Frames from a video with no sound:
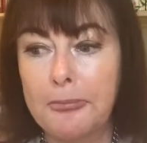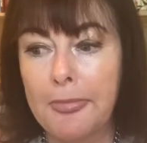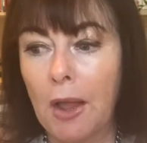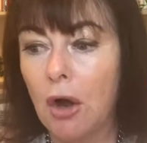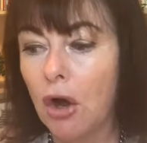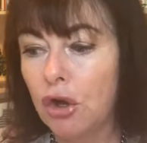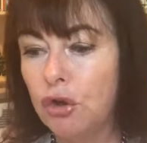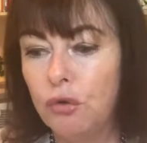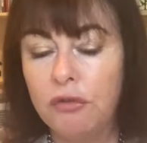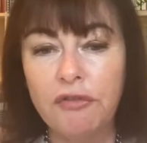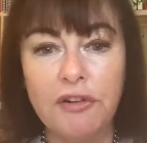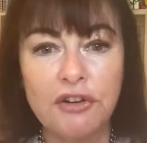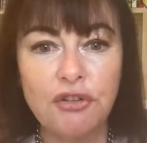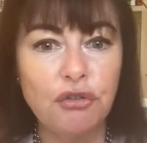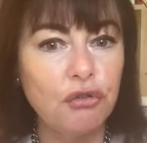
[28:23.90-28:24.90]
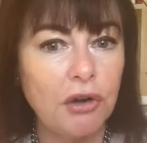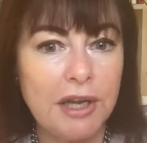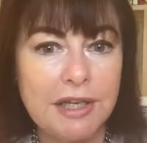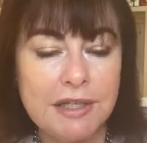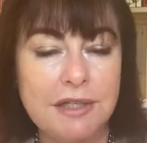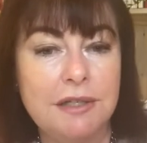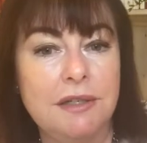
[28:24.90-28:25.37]
are you
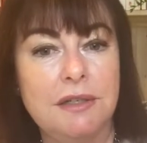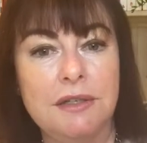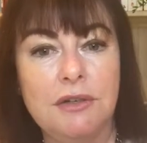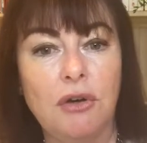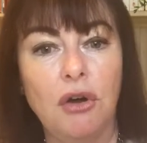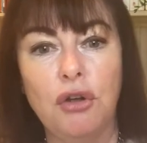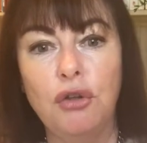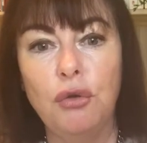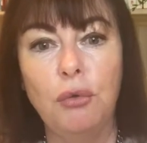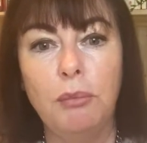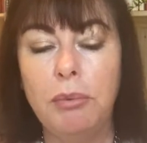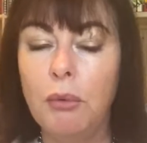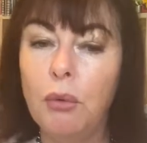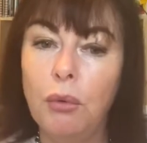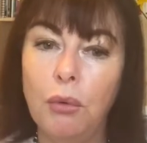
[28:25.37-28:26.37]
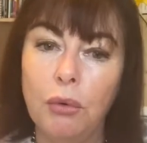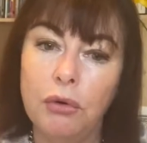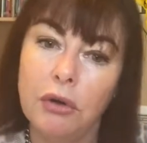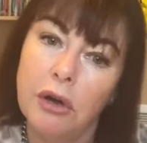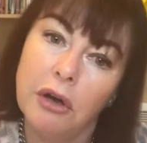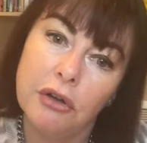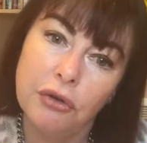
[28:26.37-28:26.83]
frustrated? Are you bored?
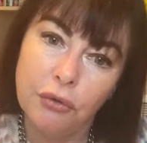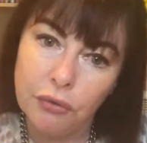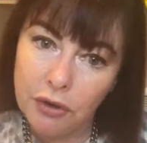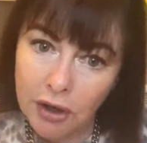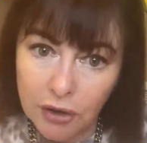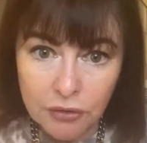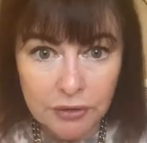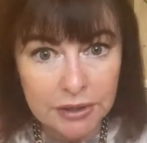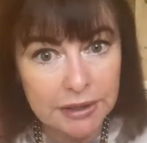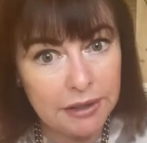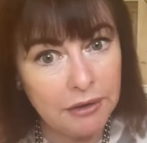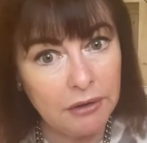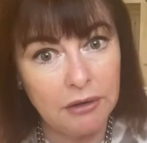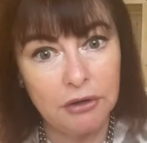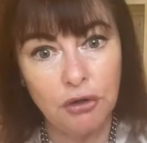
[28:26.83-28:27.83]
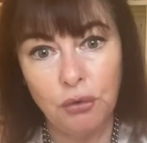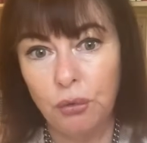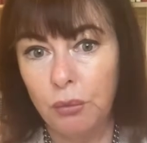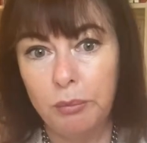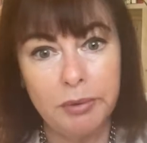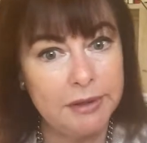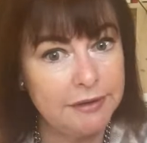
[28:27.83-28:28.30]
Are you lonely? Are
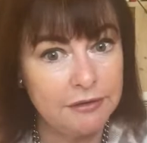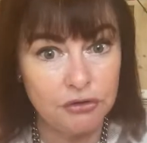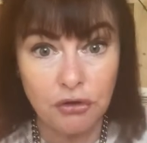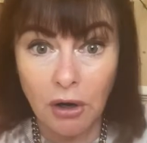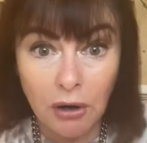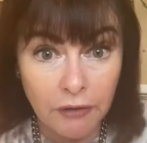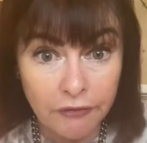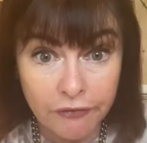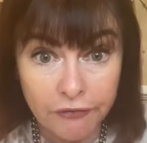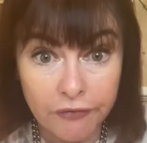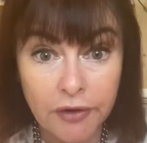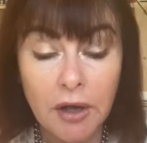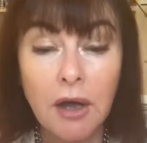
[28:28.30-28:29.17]
you pissed off?